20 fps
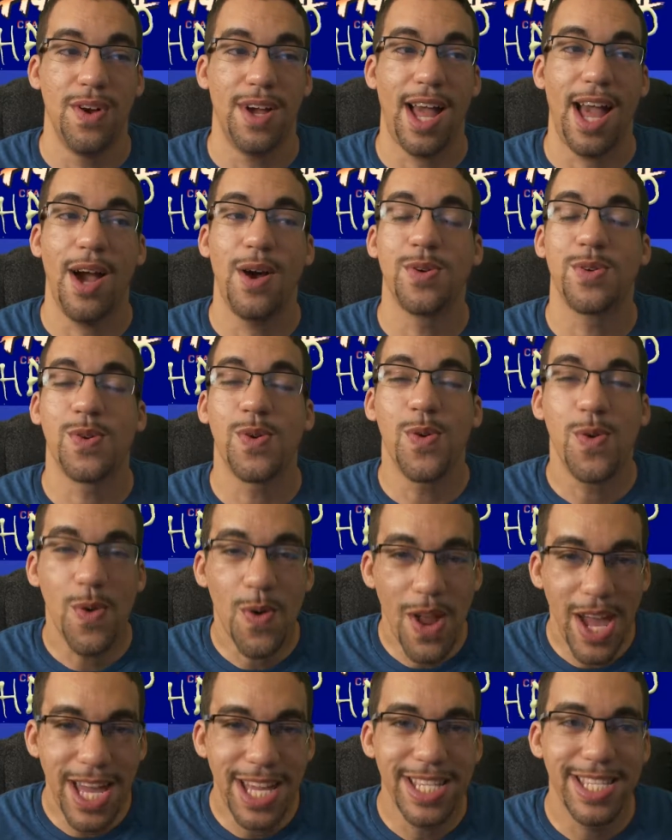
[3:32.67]
how
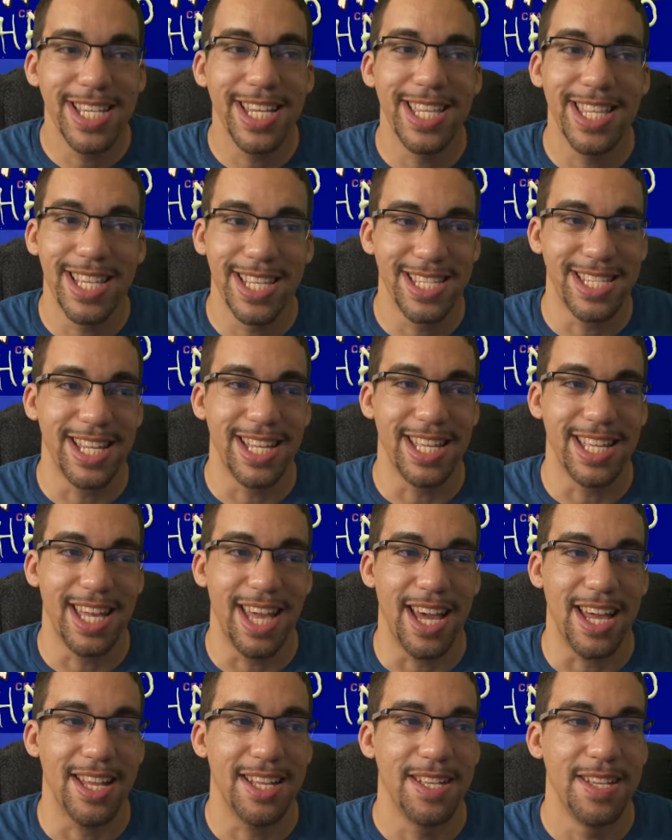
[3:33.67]
crazy this could
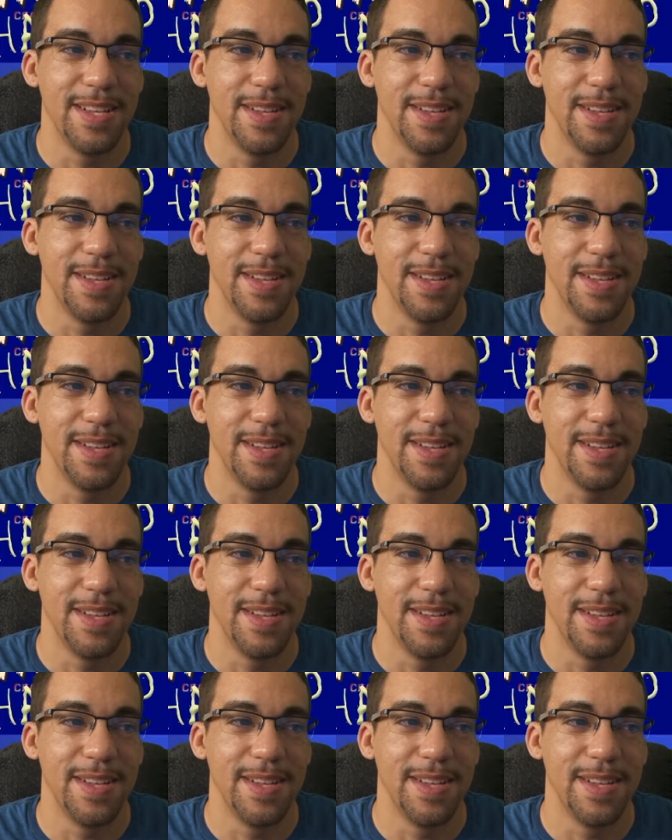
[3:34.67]
get.